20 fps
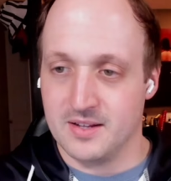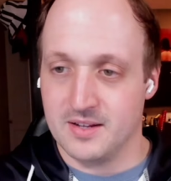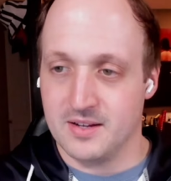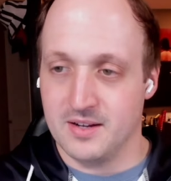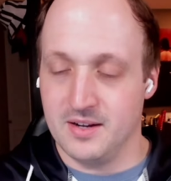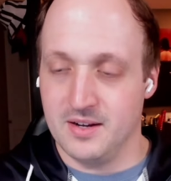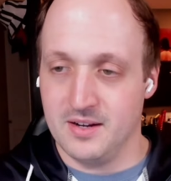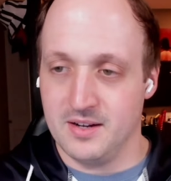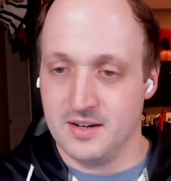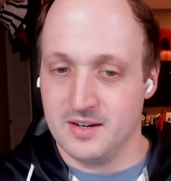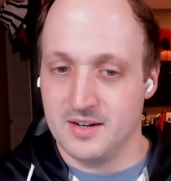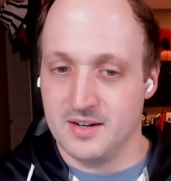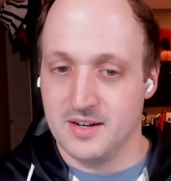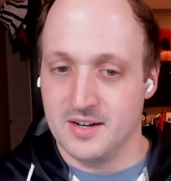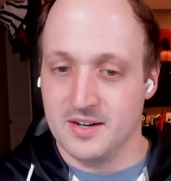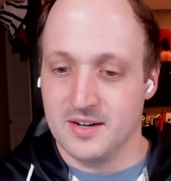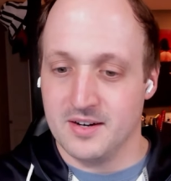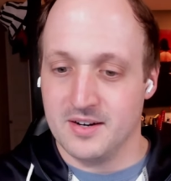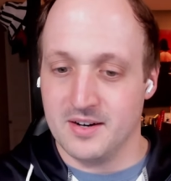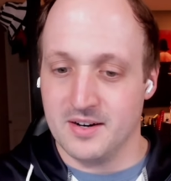Uh,
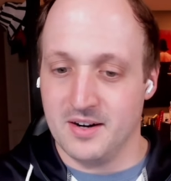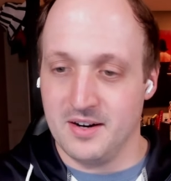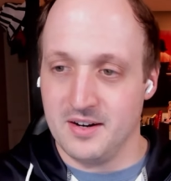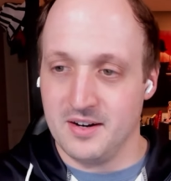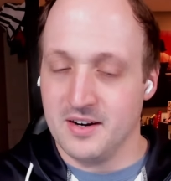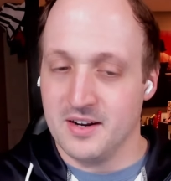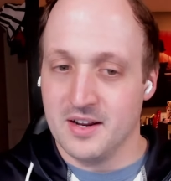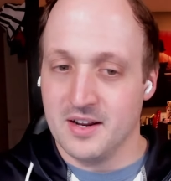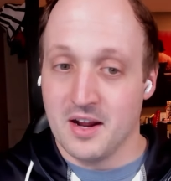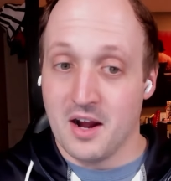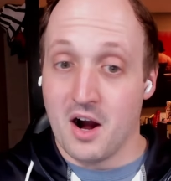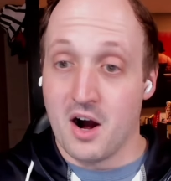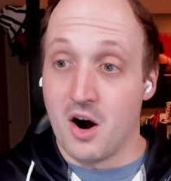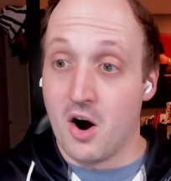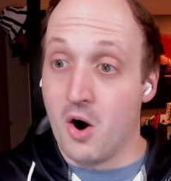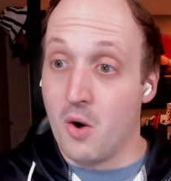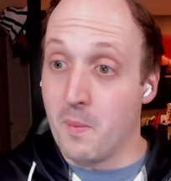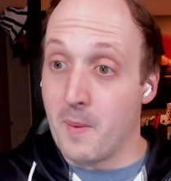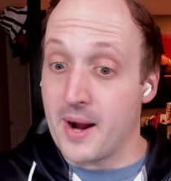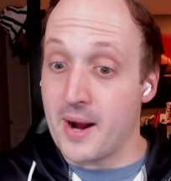uh,
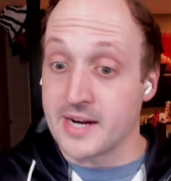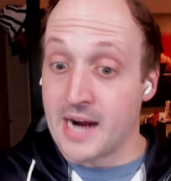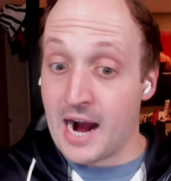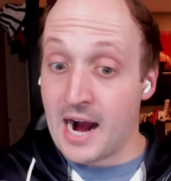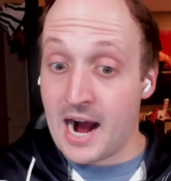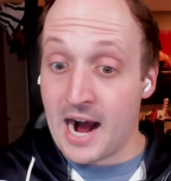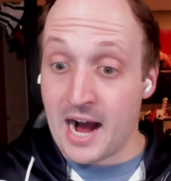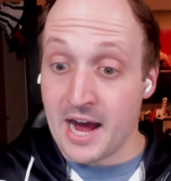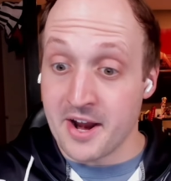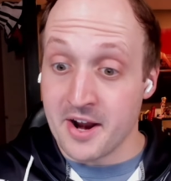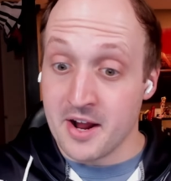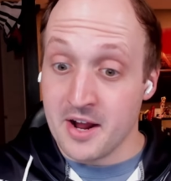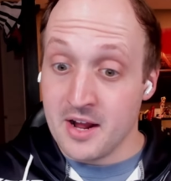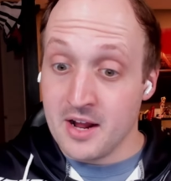oh my god!